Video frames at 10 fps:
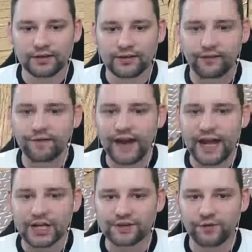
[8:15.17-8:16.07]
the
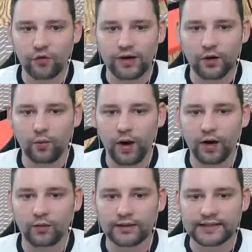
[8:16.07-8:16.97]
Flash for a little
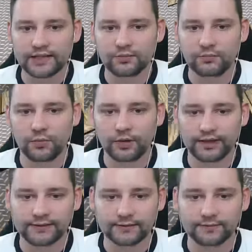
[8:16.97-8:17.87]
while. Let's get some more monies.